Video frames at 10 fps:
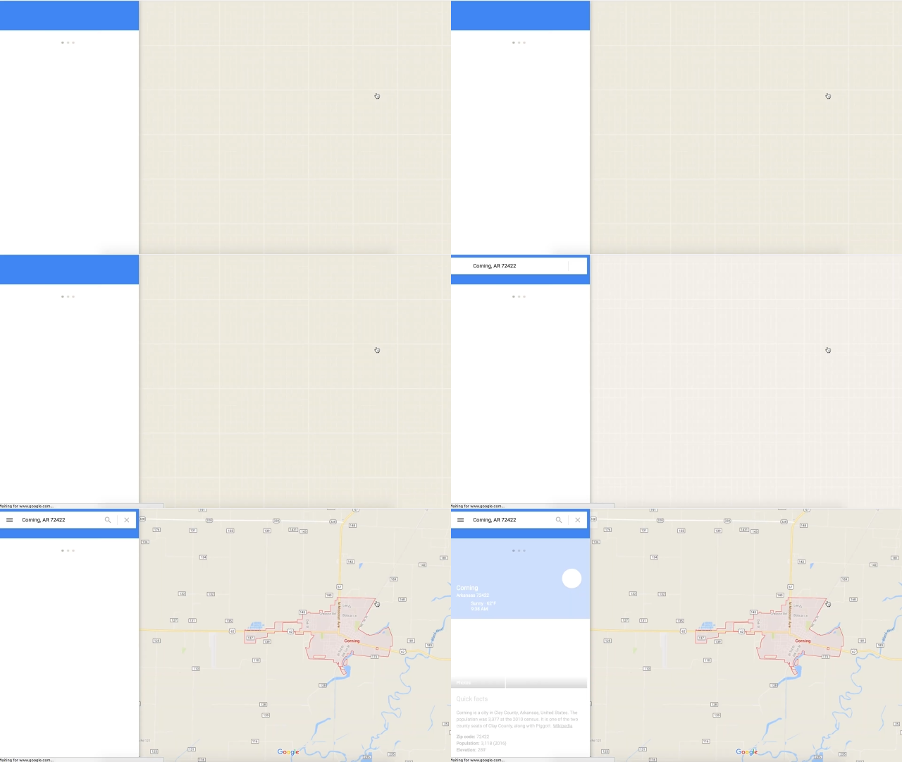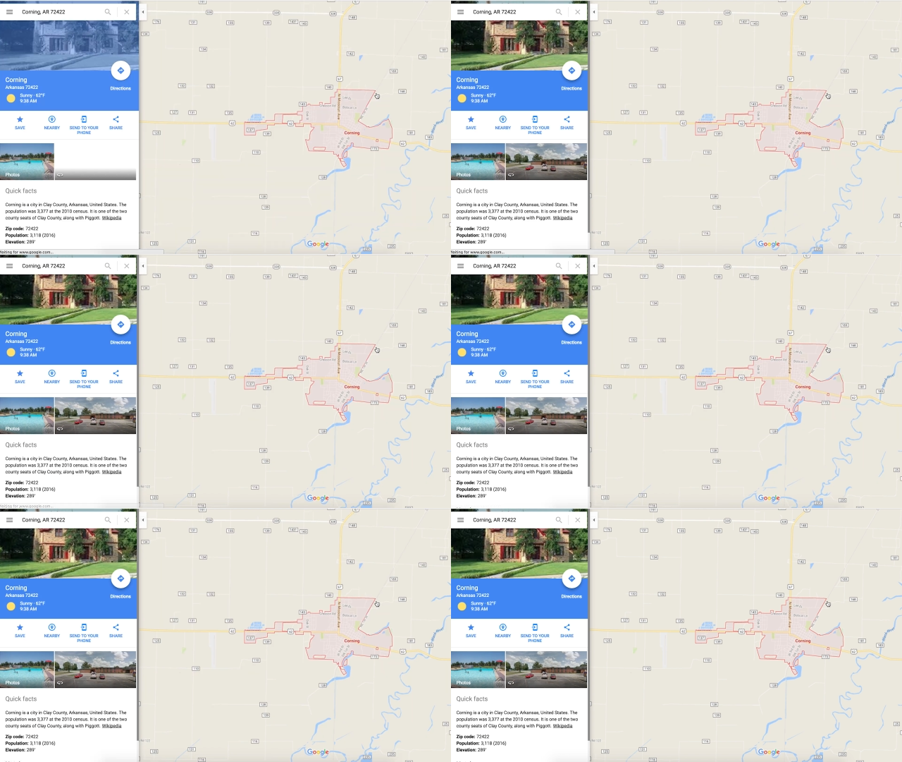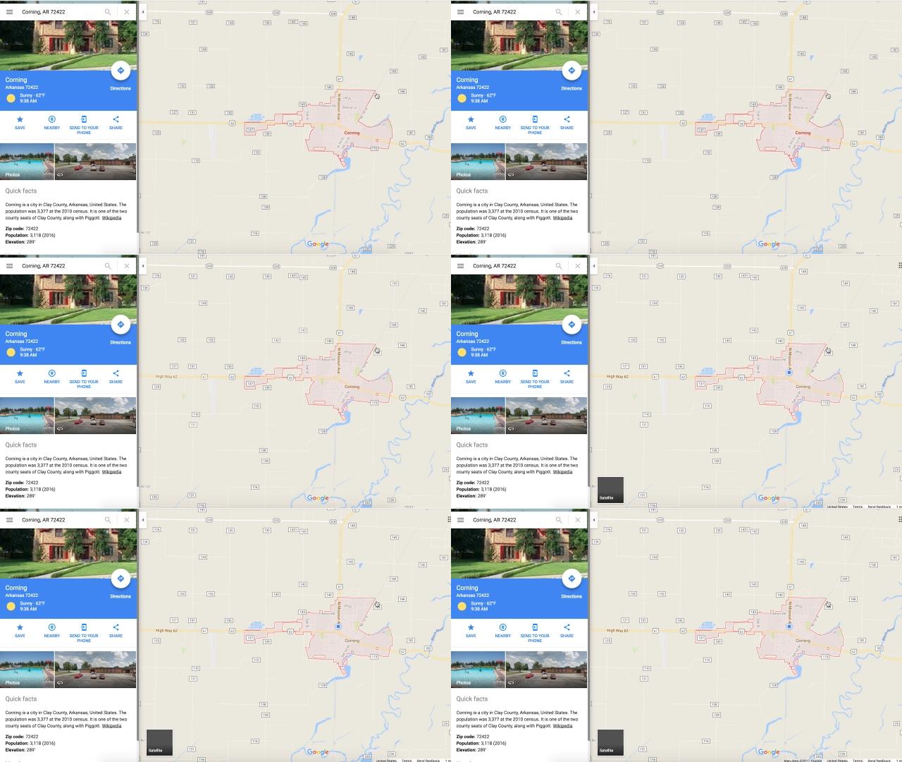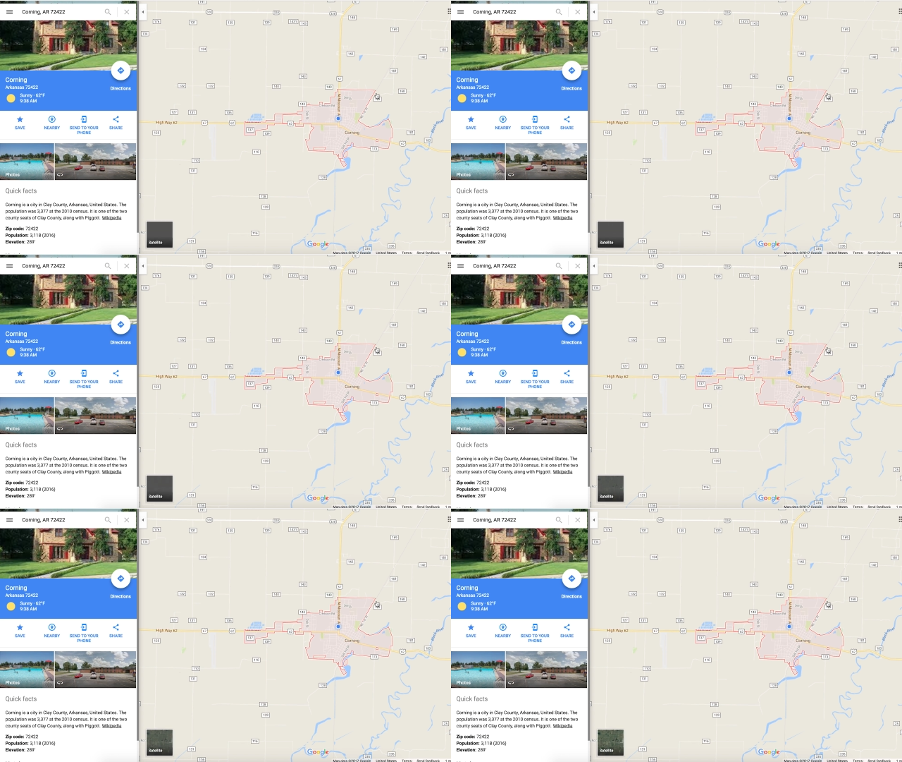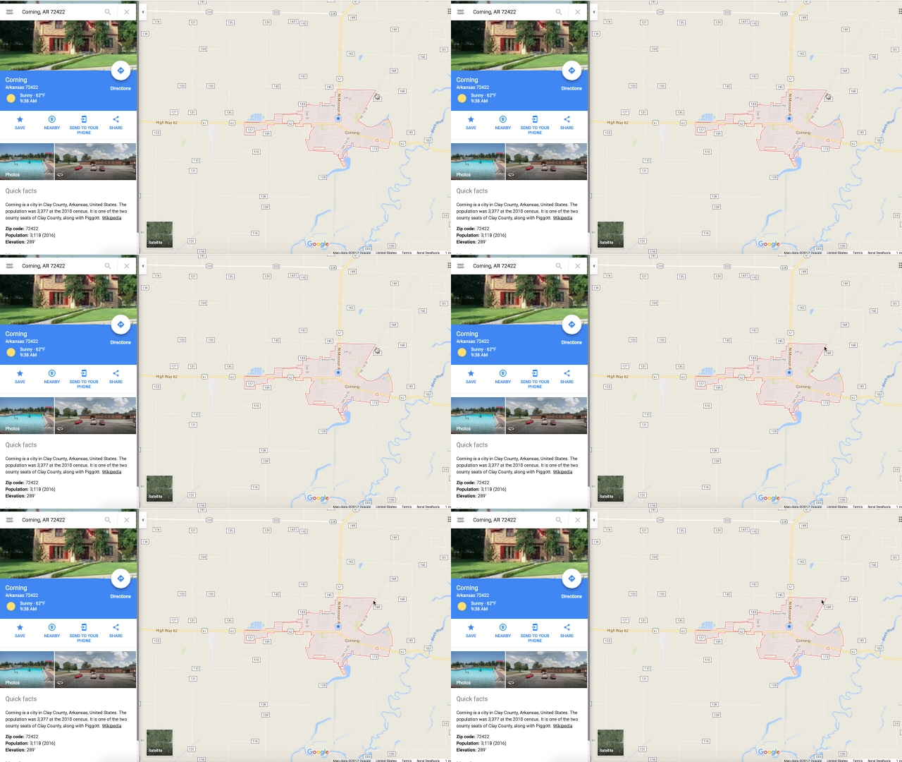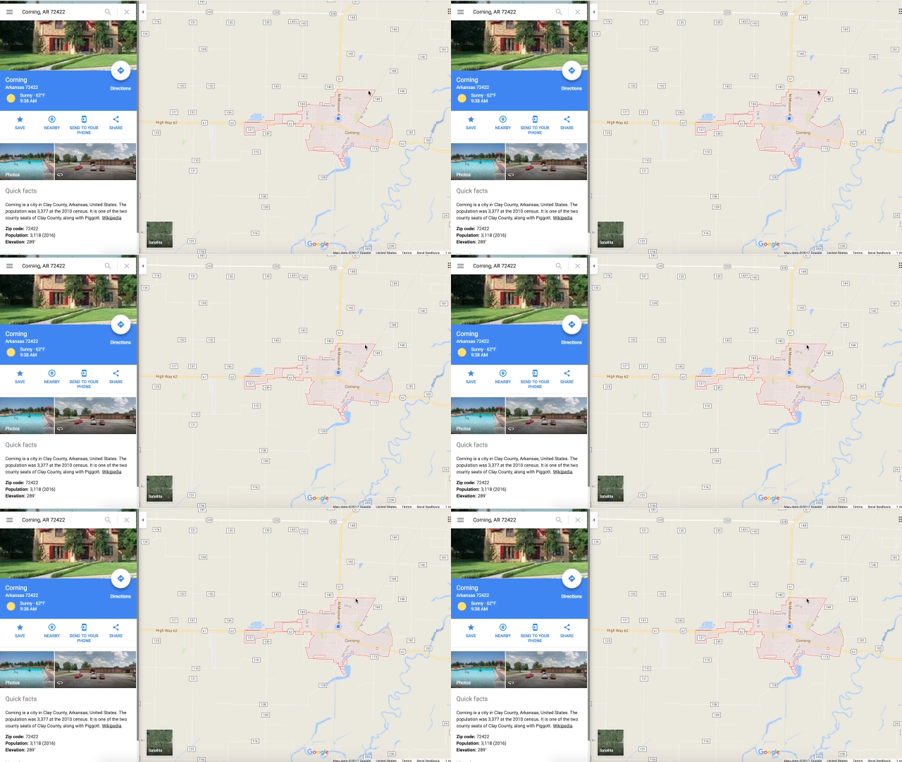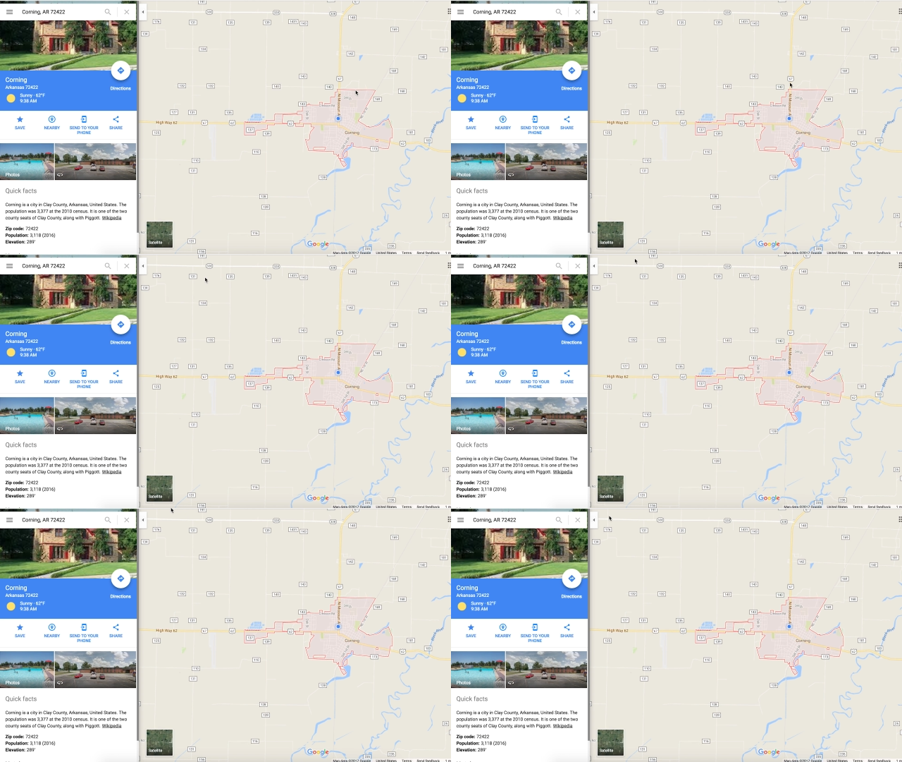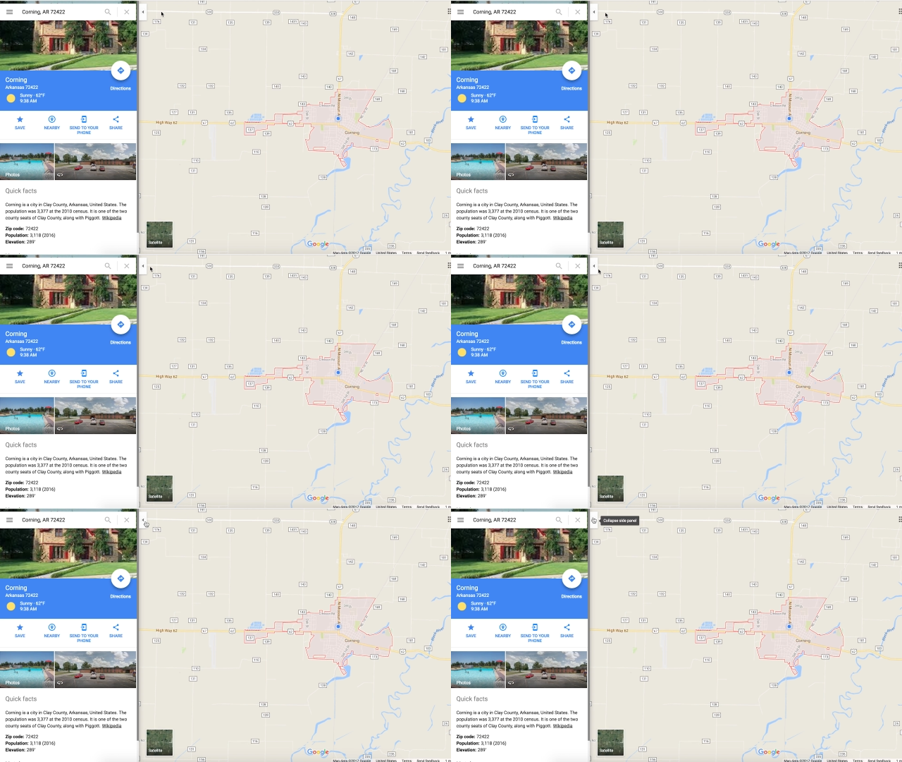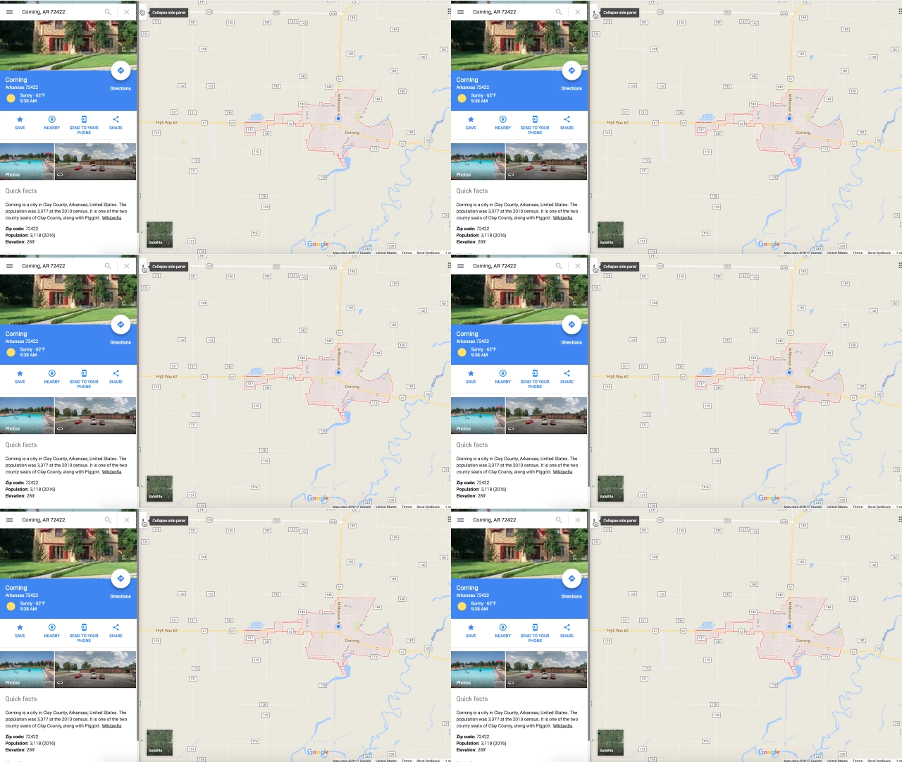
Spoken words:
No face is visible, so there are no lips to read.